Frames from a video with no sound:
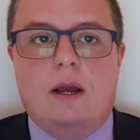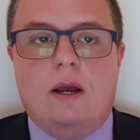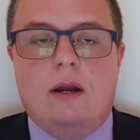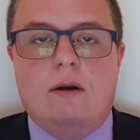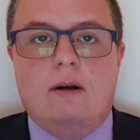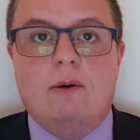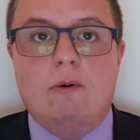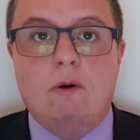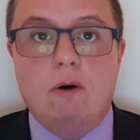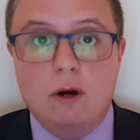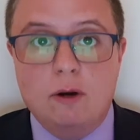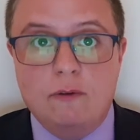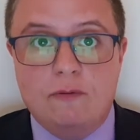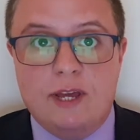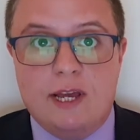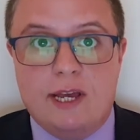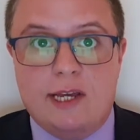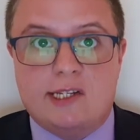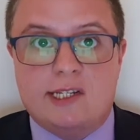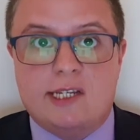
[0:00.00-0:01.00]
Now, all of
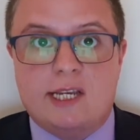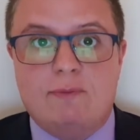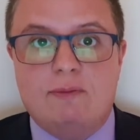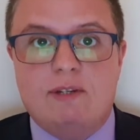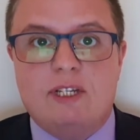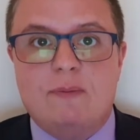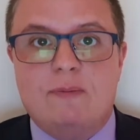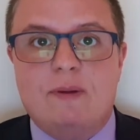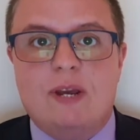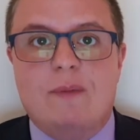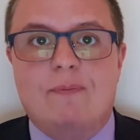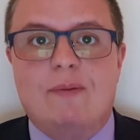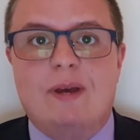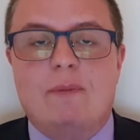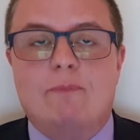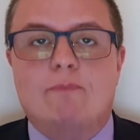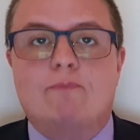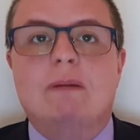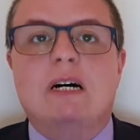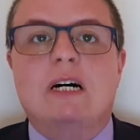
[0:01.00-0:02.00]
this seems to be a
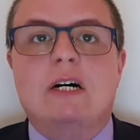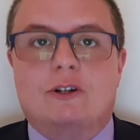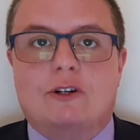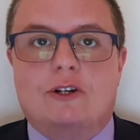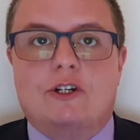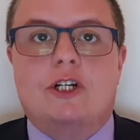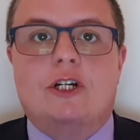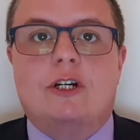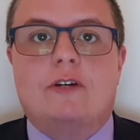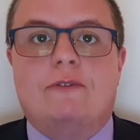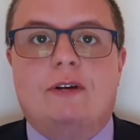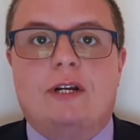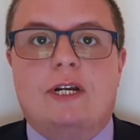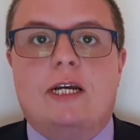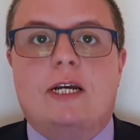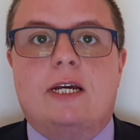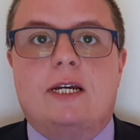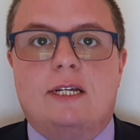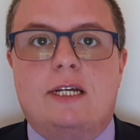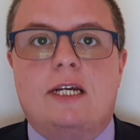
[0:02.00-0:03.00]
bit much for
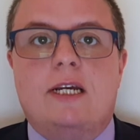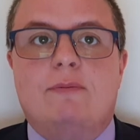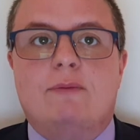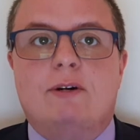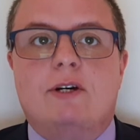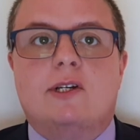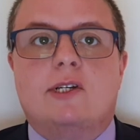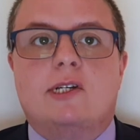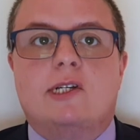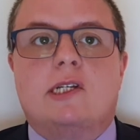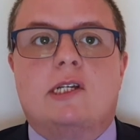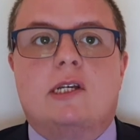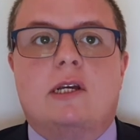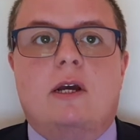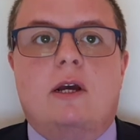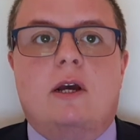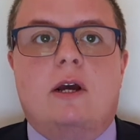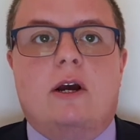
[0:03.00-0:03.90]
Nicodemus.